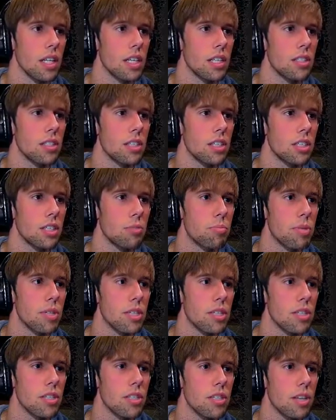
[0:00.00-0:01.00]
Yeah, let's let's
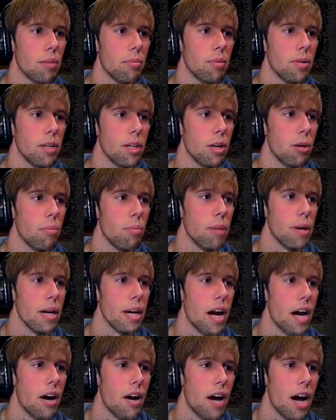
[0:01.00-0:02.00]
speed this up a little
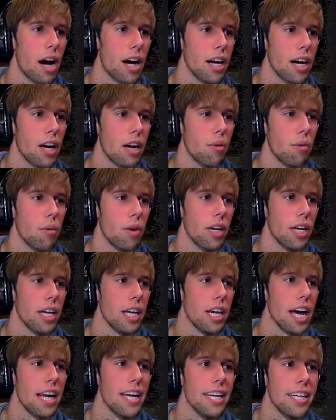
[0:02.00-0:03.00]
bit. I, I kind of want to
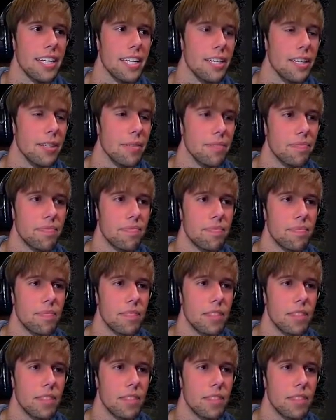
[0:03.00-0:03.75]
get out of here